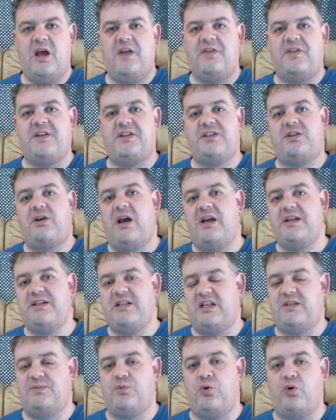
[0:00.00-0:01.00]
The science in
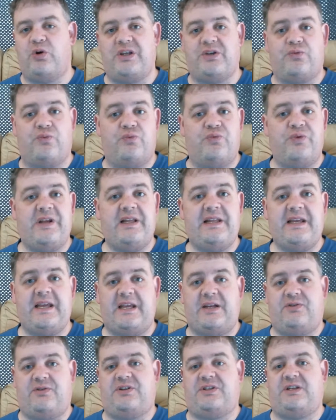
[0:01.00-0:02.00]
this book is really
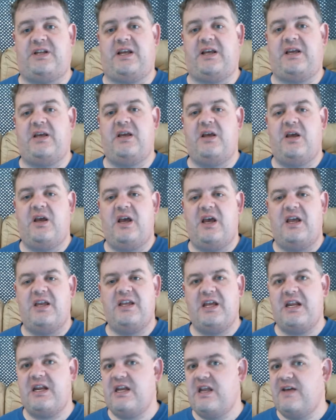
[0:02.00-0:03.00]
interesting,
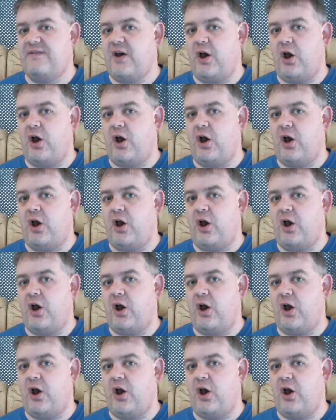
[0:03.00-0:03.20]
yet it never